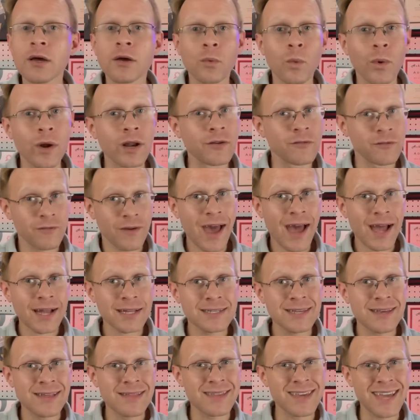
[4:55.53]
when in
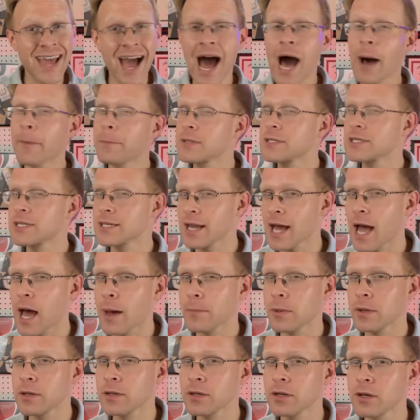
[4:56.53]
fact, the opposite
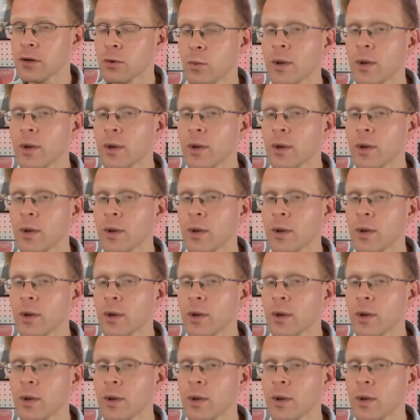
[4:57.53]
happened.